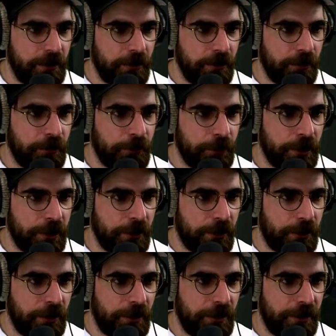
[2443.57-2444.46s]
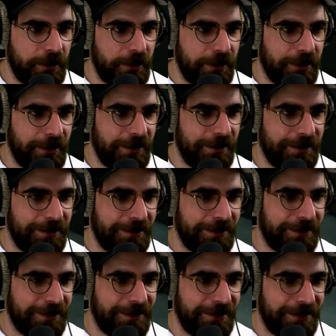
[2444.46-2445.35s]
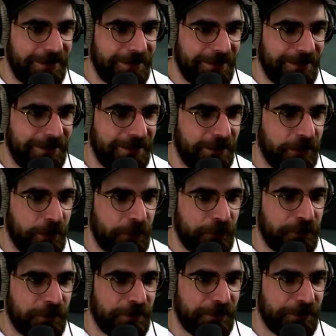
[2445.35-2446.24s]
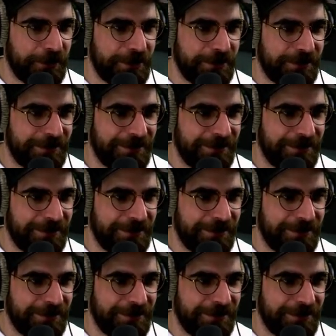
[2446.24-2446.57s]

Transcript: Oh, we are off the grid.